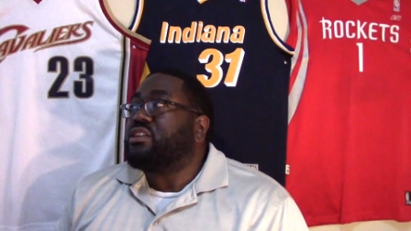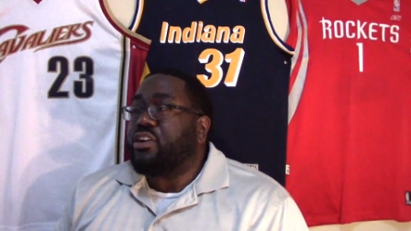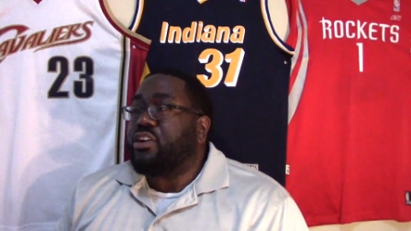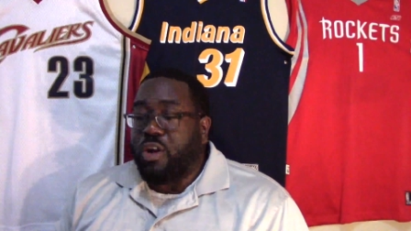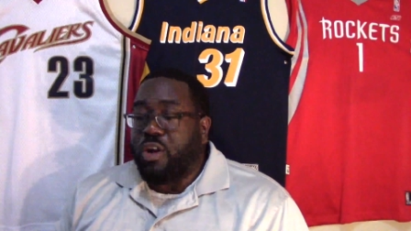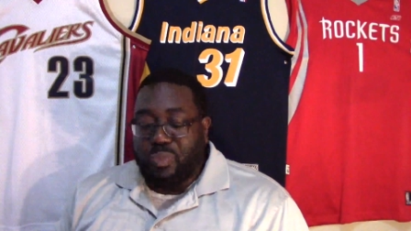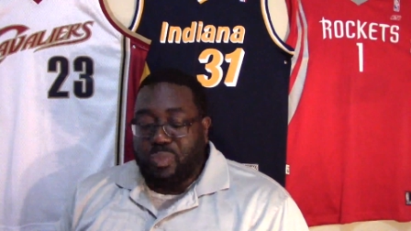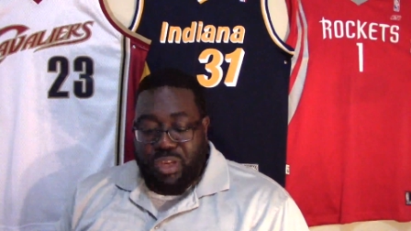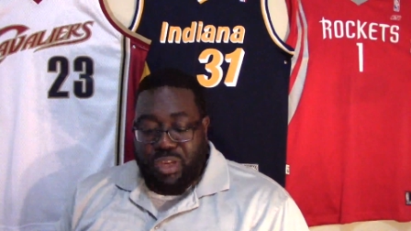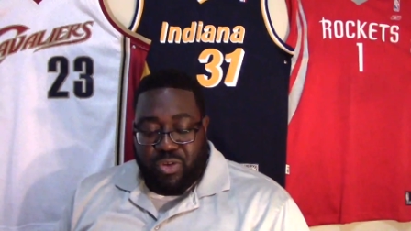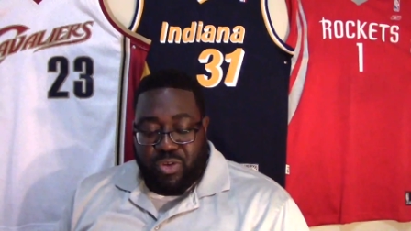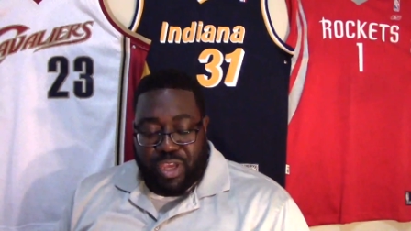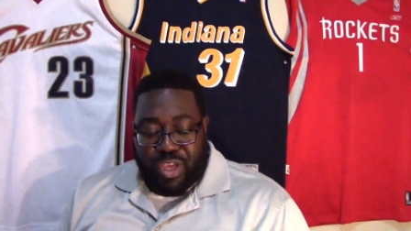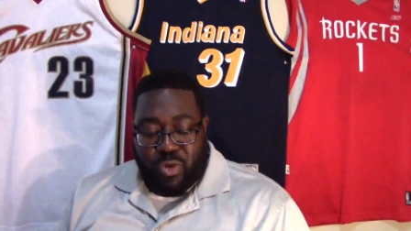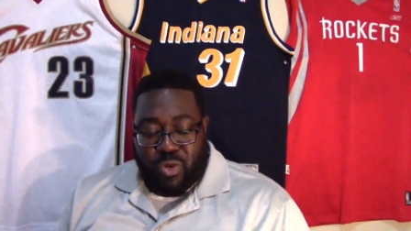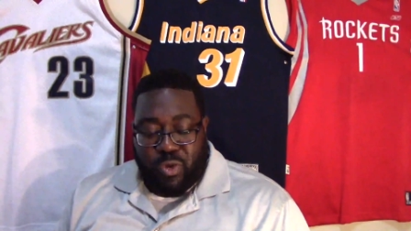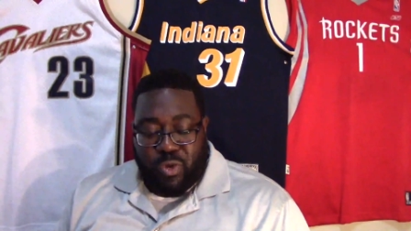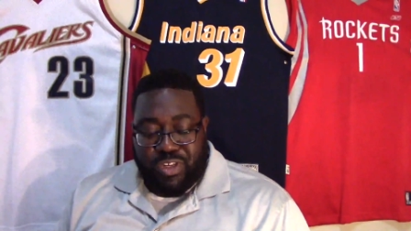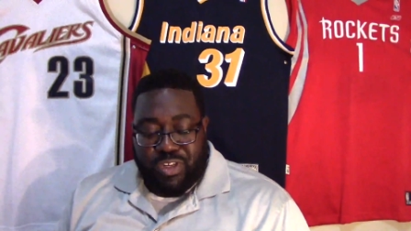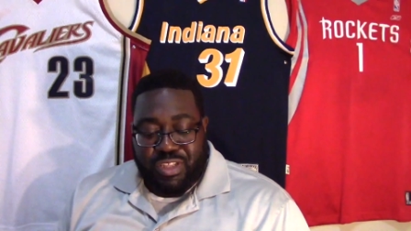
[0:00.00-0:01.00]
Carmelo and
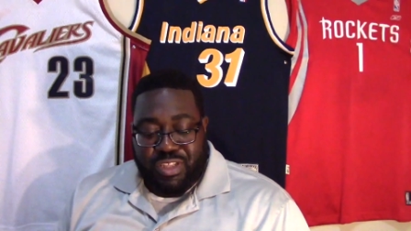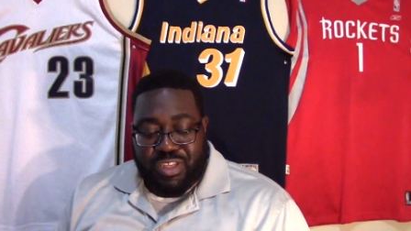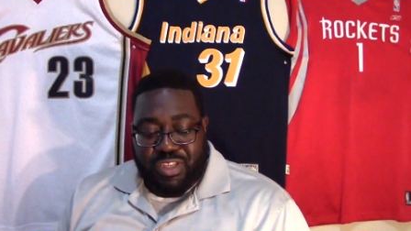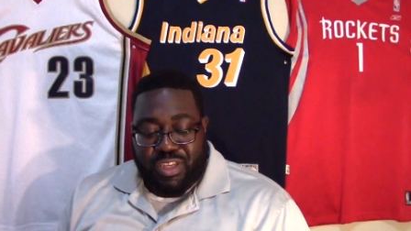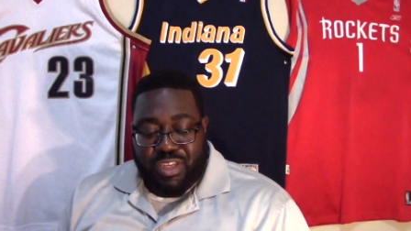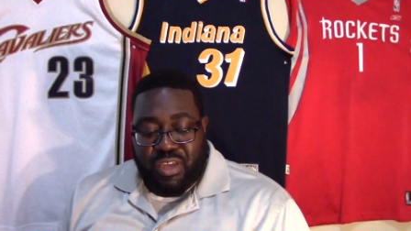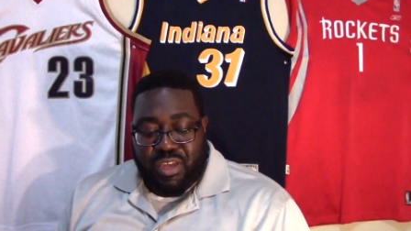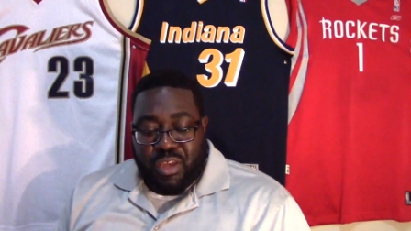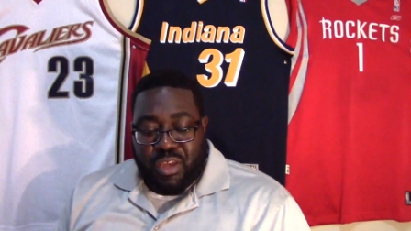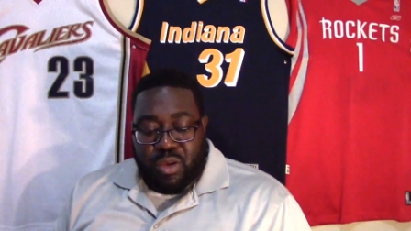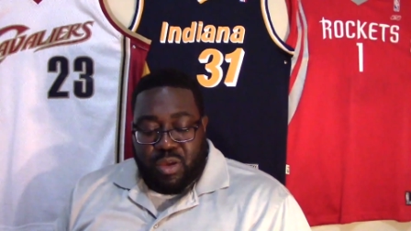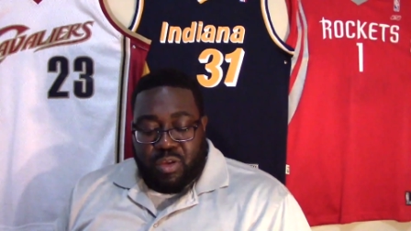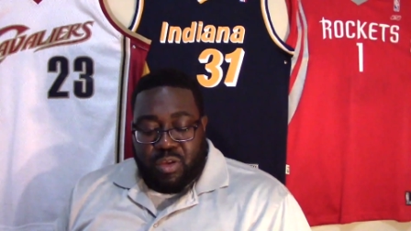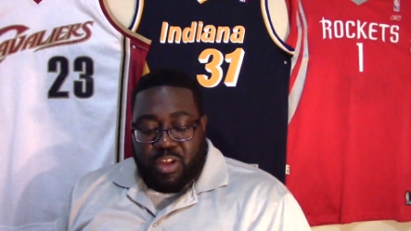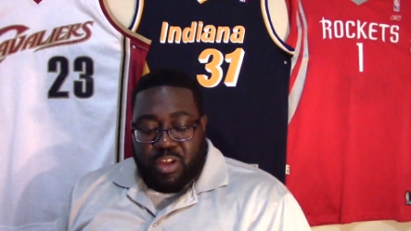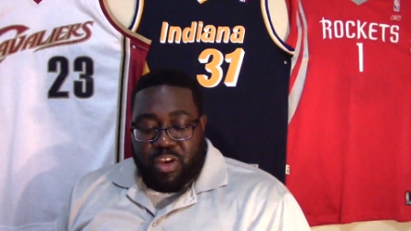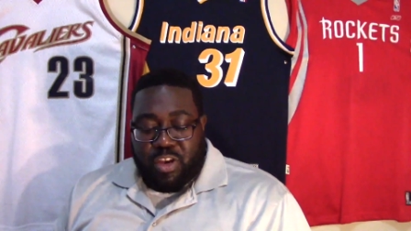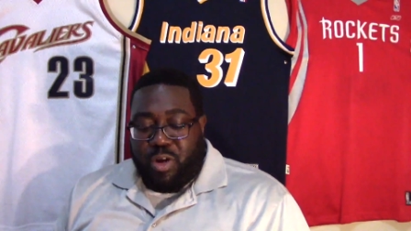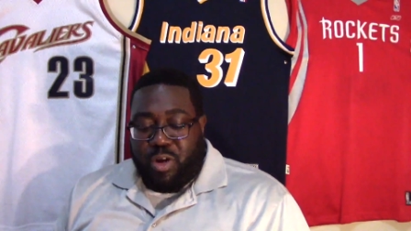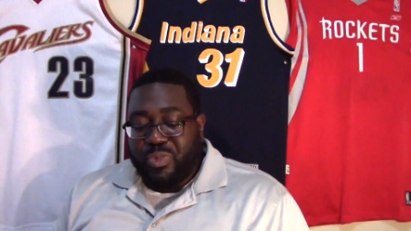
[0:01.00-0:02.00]
Courtney Lee.
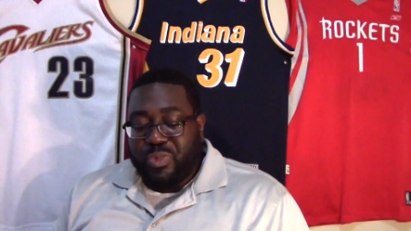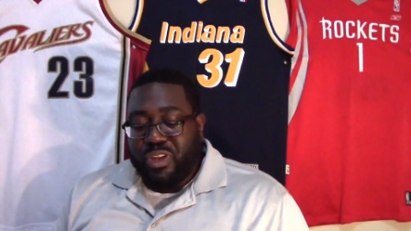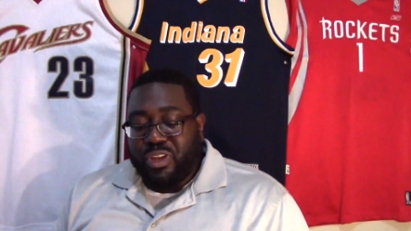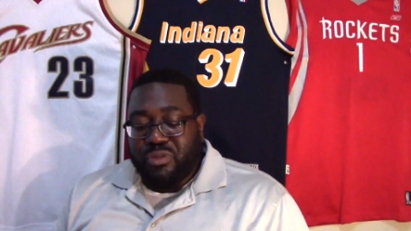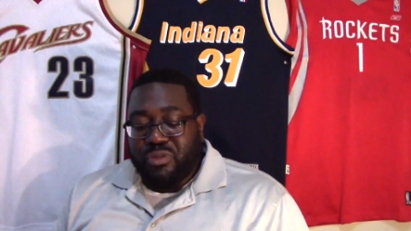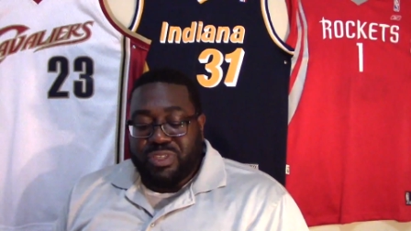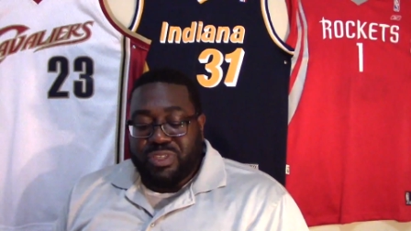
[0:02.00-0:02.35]
Carmelo